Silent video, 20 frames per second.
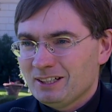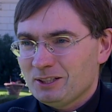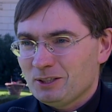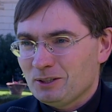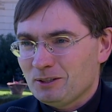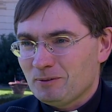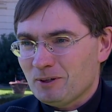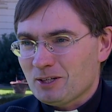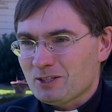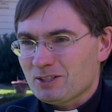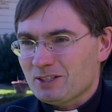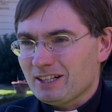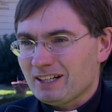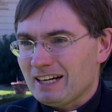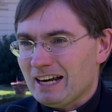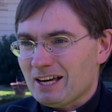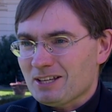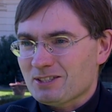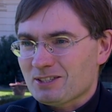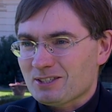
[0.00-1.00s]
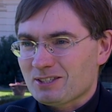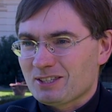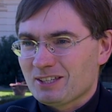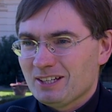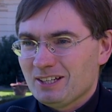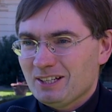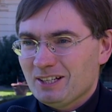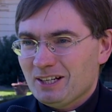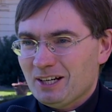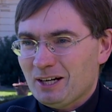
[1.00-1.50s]
university classes
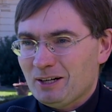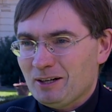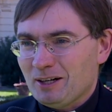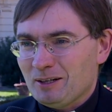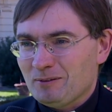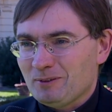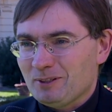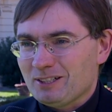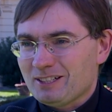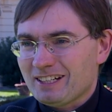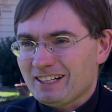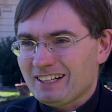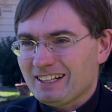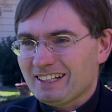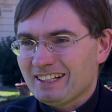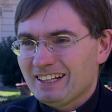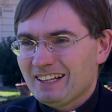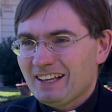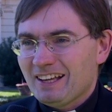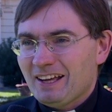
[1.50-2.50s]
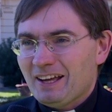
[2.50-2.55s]
every day.